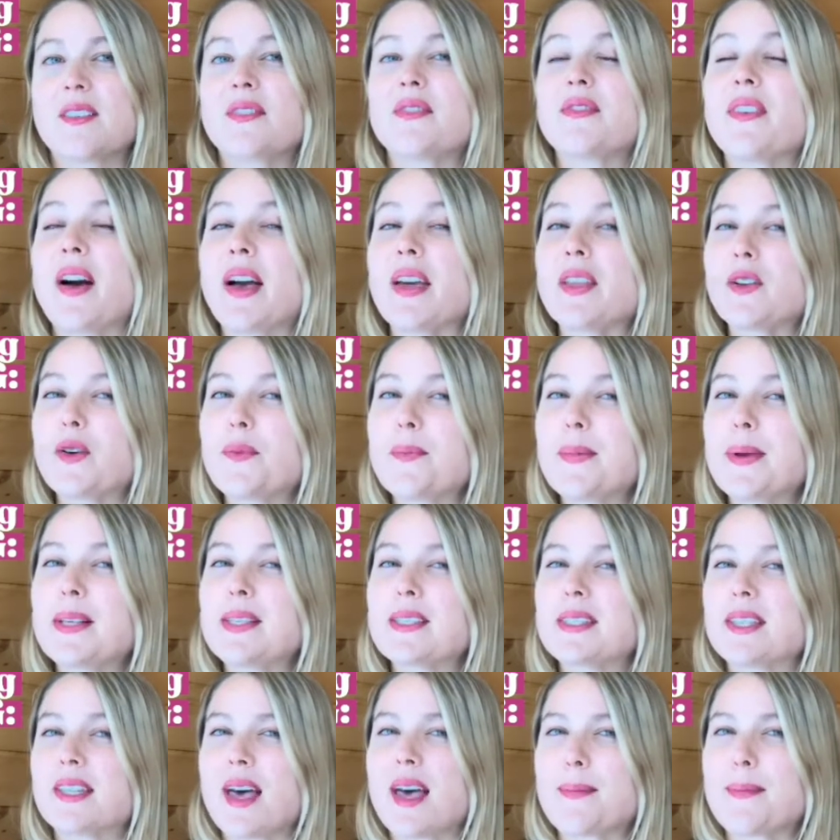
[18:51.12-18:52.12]
The final
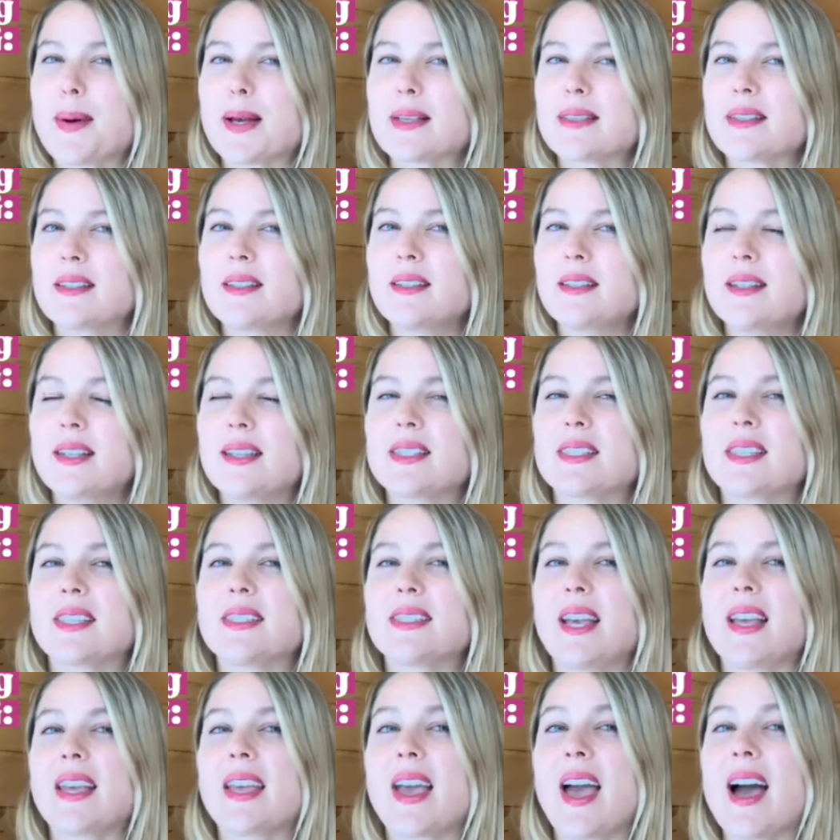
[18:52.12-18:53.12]
piece to that puzzle is
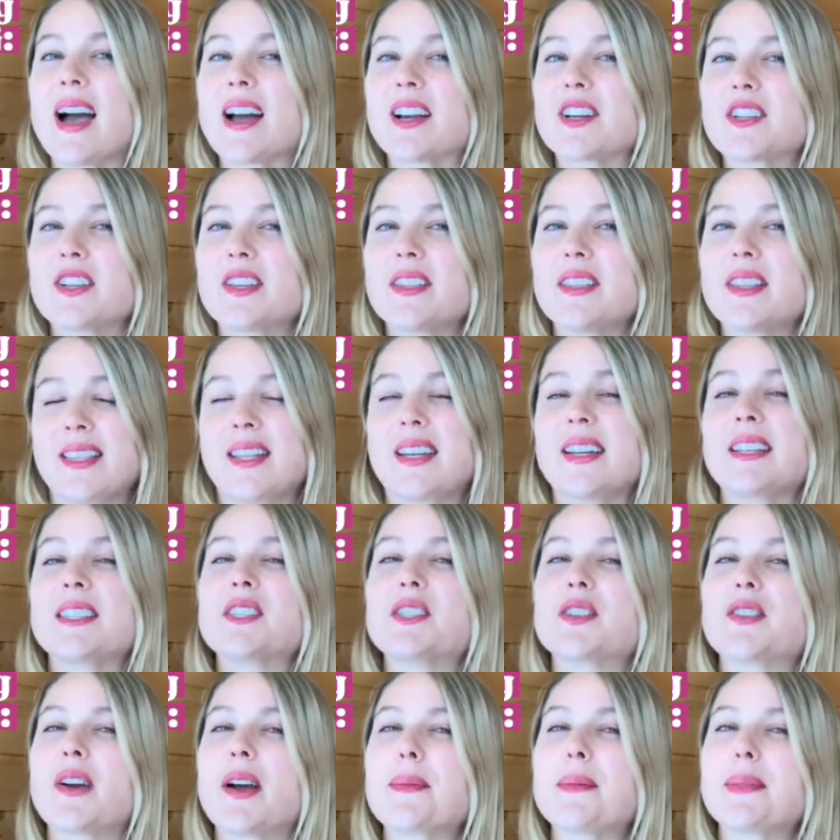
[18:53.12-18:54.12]
to take action that
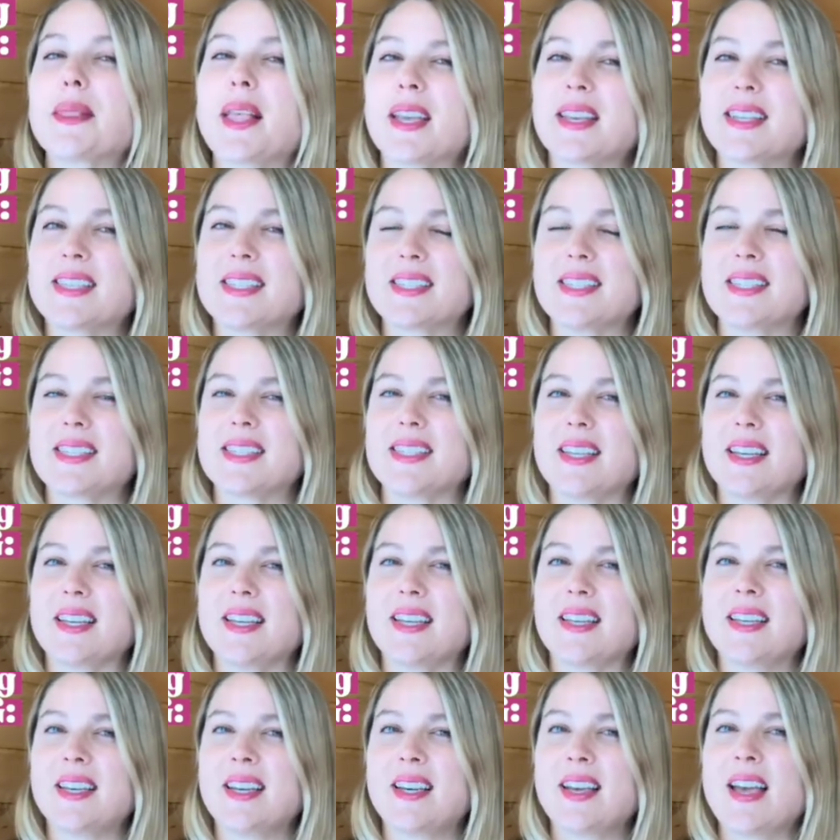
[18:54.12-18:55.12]
Instagram likes to
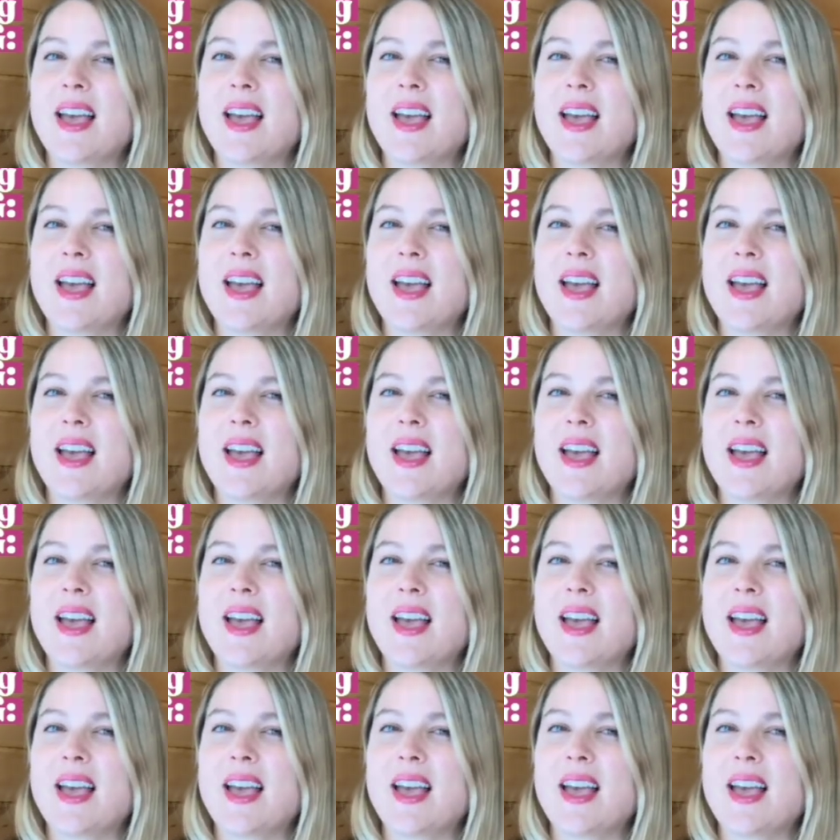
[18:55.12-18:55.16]
see,